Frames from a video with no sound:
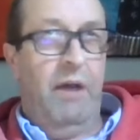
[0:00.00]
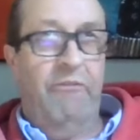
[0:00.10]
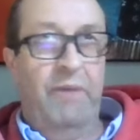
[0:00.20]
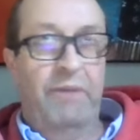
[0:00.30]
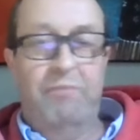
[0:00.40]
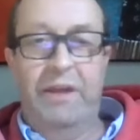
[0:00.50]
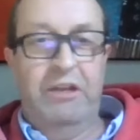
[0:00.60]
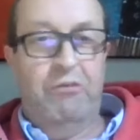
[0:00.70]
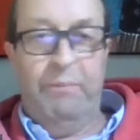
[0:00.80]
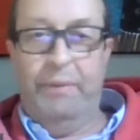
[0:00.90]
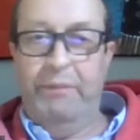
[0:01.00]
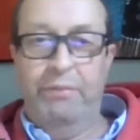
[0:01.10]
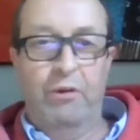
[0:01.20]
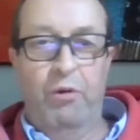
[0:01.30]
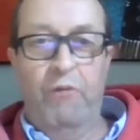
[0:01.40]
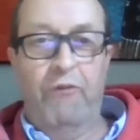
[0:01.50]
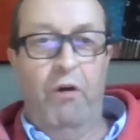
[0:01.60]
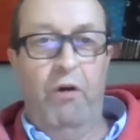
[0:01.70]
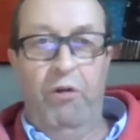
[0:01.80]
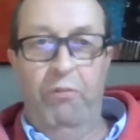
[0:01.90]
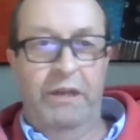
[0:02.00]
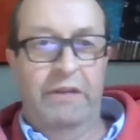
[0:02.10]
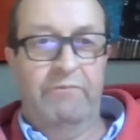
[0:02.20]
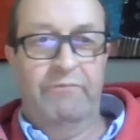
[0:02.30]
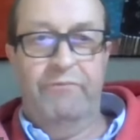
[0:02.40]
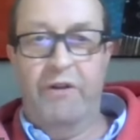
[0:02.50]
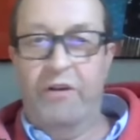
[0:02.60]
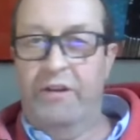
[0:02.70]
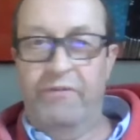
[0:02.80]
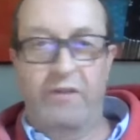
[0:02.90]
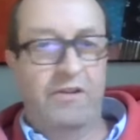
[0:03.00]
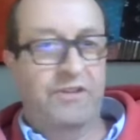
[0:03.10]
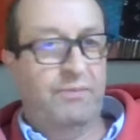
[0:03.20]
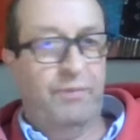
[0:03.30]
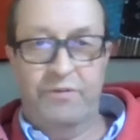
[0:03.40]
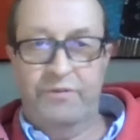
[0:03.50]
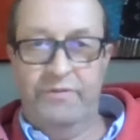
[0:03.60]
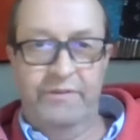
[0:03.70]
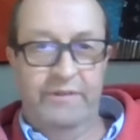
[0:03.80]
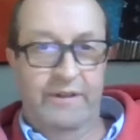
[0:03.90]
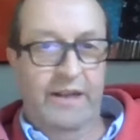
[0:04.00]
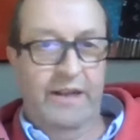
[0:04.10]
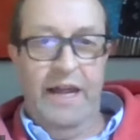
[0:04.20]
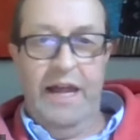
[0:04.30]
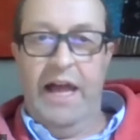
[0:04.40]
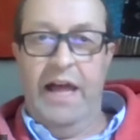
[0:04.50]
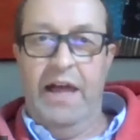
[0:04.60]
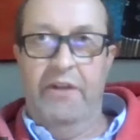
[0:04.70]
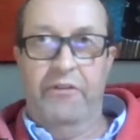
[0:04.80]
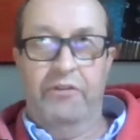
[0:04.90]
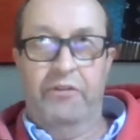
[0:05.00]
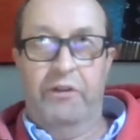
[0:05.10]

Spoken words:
I've met many great people who have all been very, very supportive. And